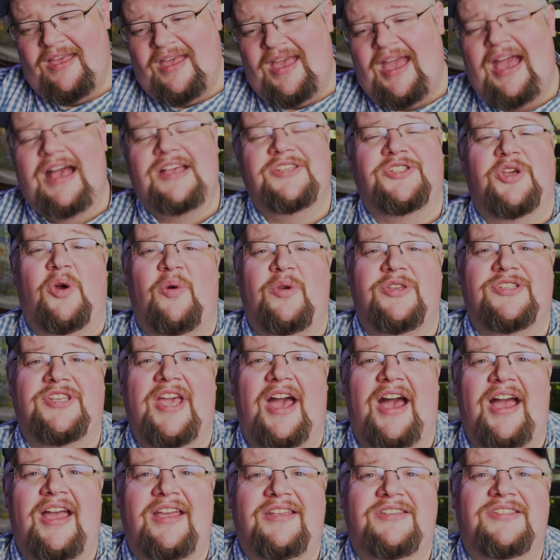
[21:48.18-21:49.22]
As always,
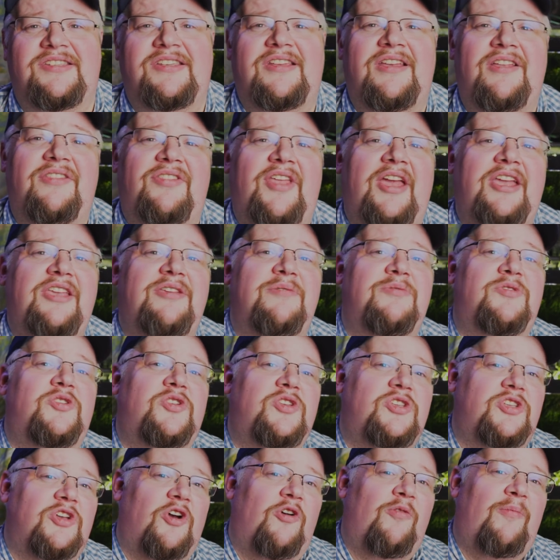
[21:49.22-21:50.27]
guys, thank you
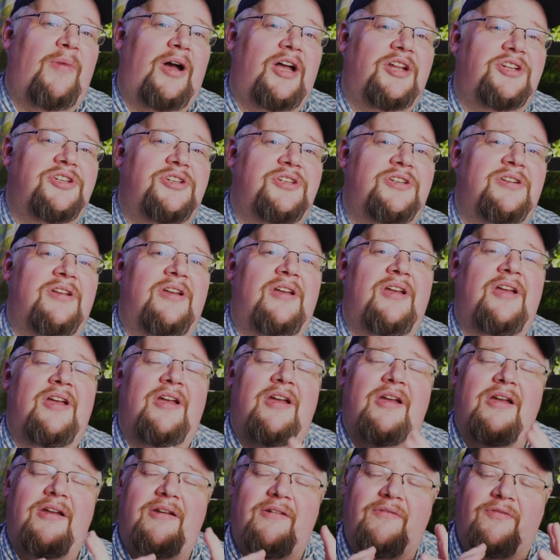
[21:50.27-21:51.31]
so much
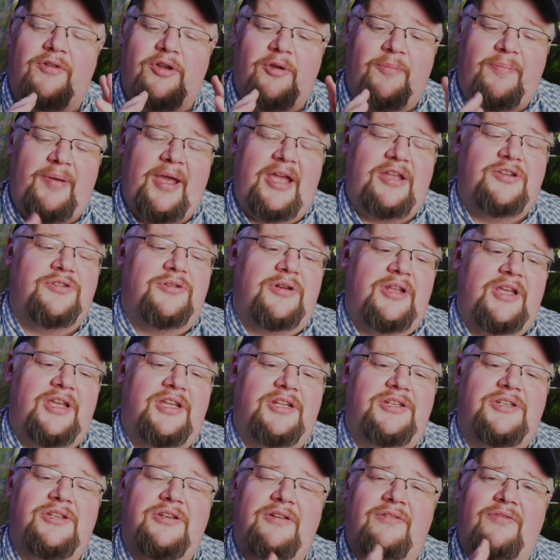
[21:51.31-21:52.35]
for your
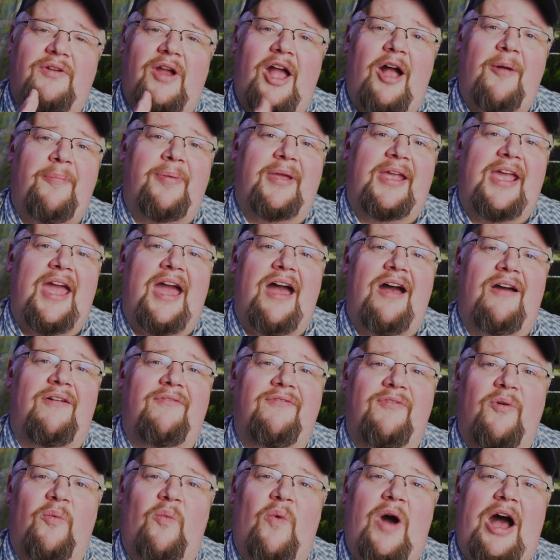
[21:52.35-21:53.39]
patronage, for helping
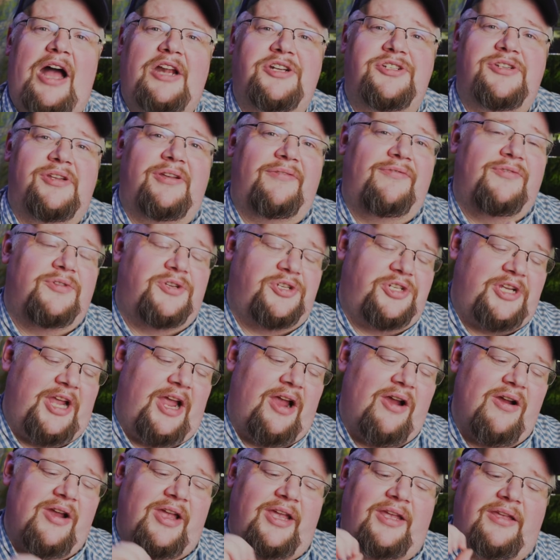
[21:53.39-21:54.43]
out, for watching, for
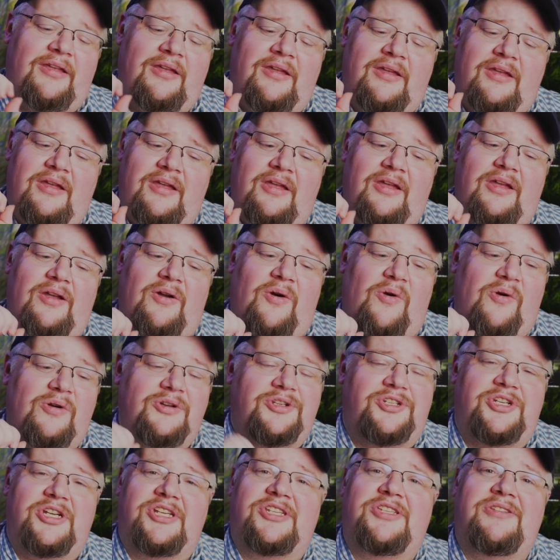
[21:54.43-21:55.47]
sharing, or
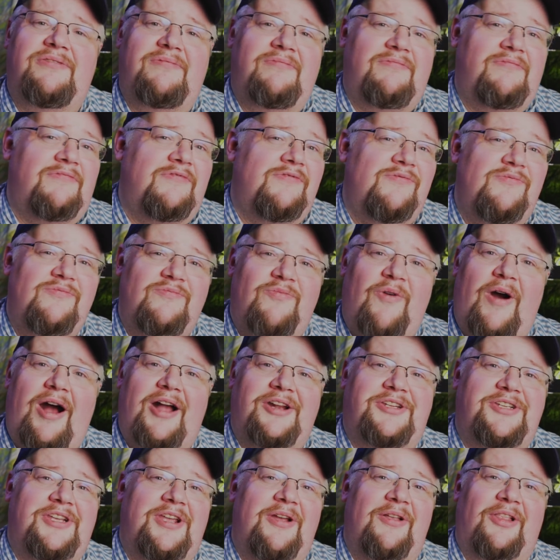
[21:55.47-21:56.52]
just
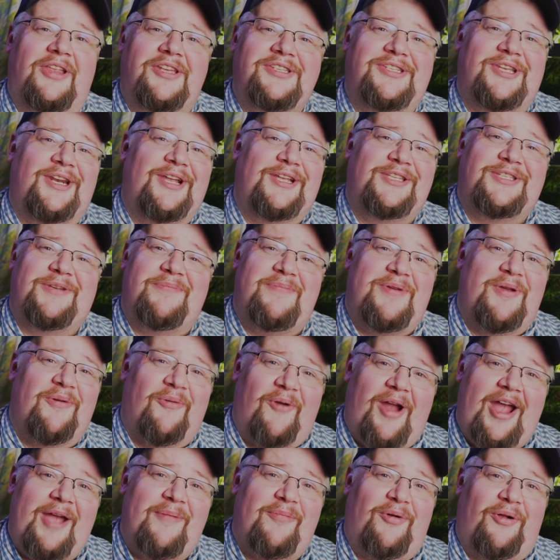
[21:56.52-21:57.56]
listening to me
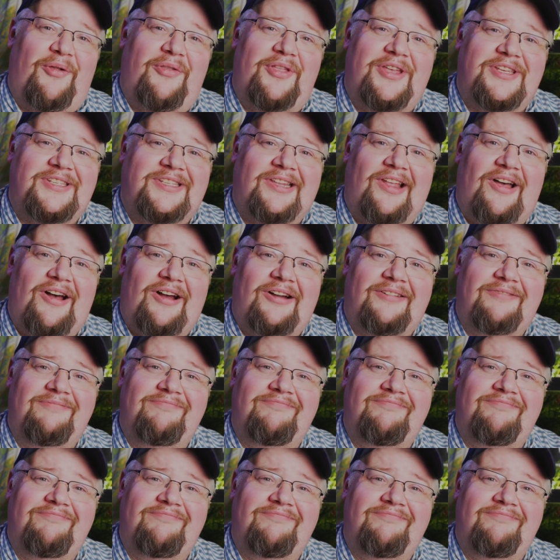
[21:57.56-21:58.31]
ramble this long.